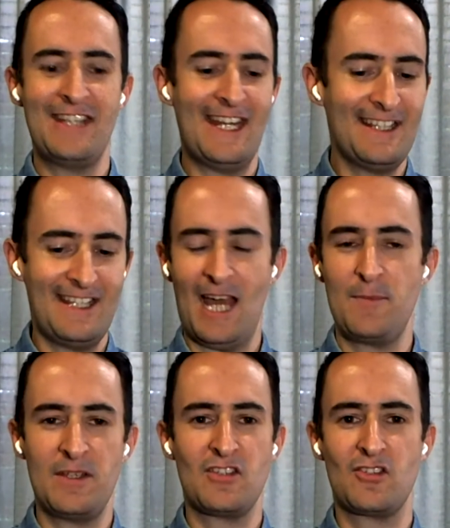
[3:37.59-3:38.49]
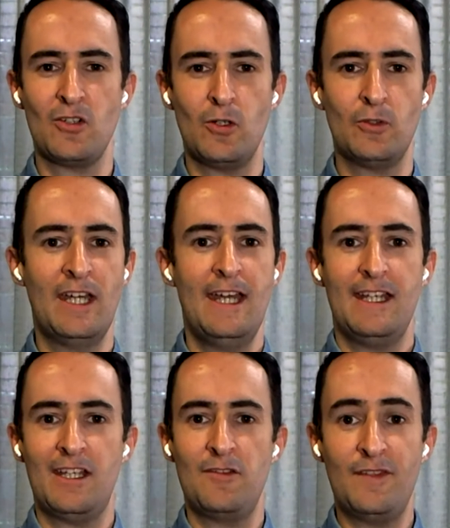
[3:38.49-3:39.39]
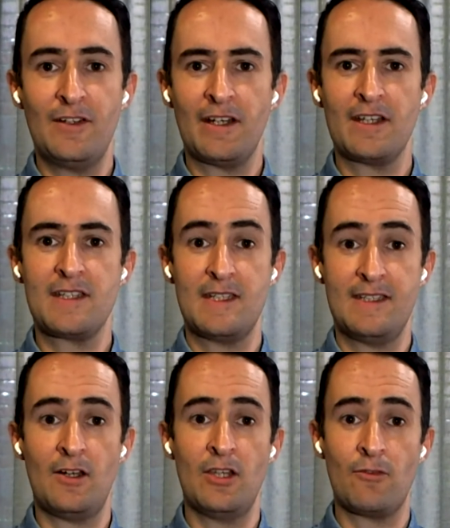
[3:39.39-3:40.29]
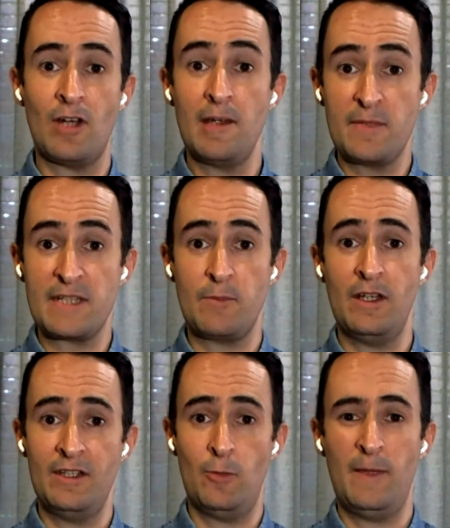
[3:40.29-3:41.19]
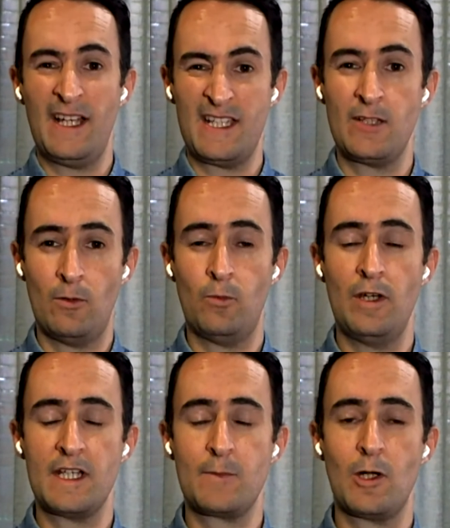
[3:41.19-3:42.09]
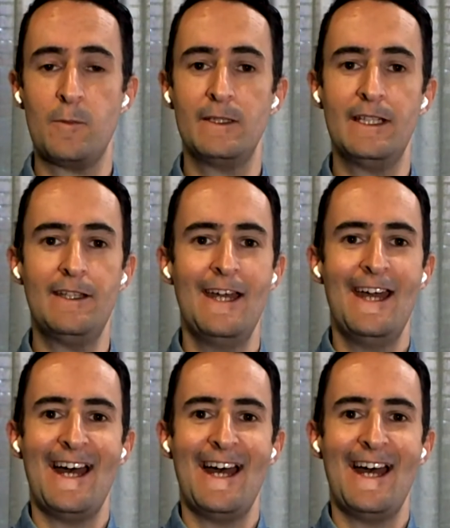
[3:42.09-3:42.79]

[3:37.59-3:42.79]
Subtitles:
getting the app installed, configuring it to sit on the right spot in your back so it works properly.